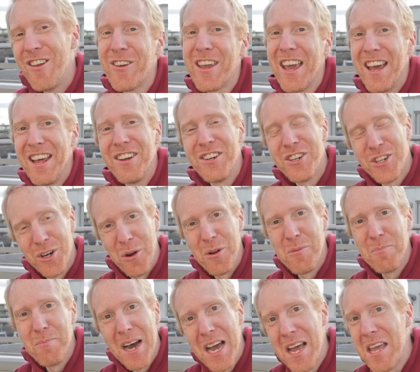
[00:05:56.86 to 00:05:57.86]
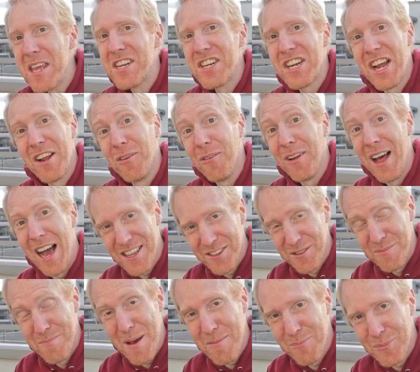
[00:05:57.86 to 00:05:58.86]
you can join my channel as
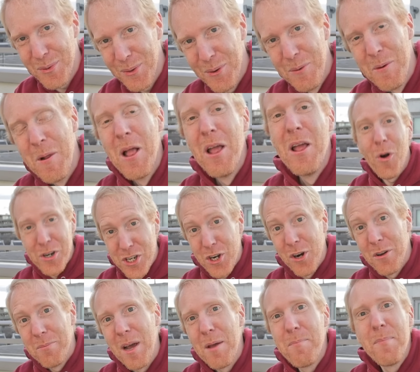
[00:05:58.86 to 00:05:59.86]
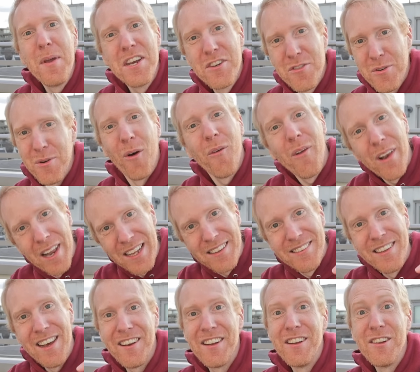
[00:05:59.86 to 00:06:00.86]
a member or join my Patreon
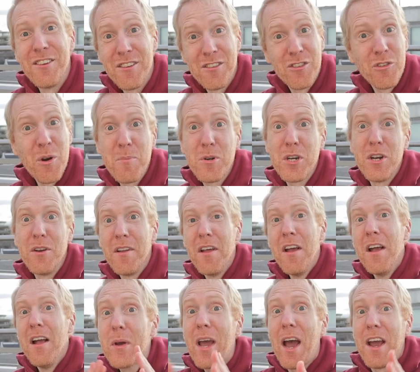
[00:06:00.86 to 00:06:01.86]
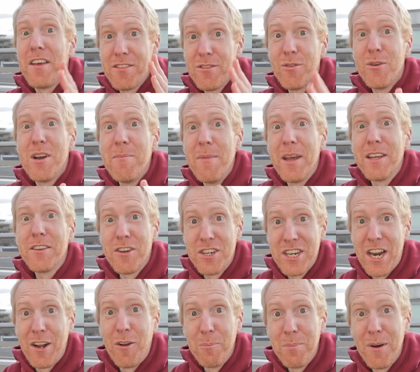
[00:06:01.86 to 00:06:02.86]
link down in the description. You guys truly make the
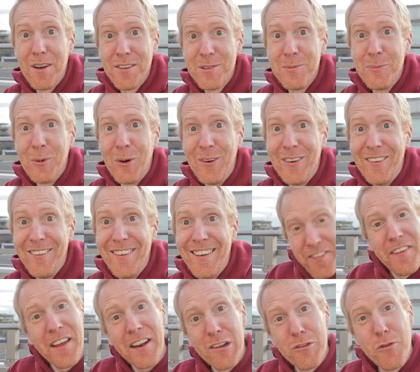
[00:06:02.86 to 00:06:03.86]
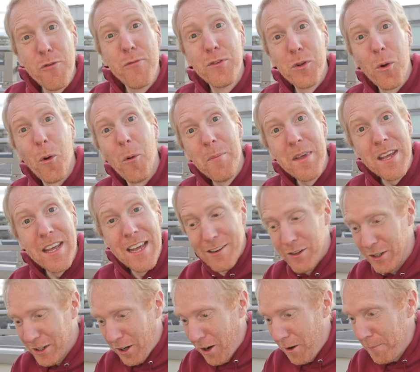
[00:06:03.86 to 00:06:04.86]
channel possible. Now that you've told me in
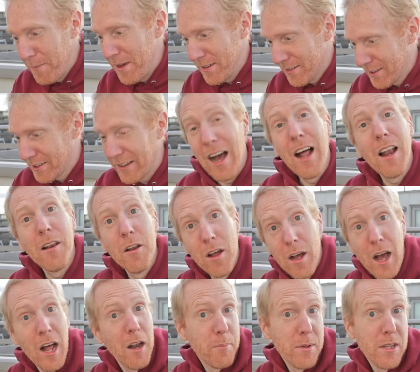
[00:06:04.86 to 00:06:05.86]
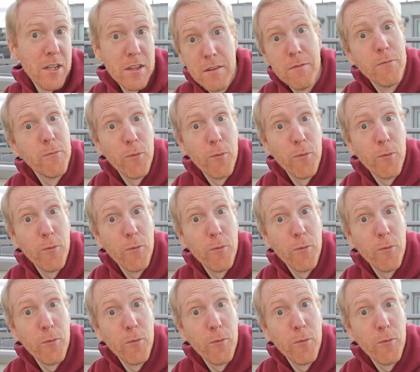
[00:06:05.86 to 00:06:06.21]
the comments, I'll be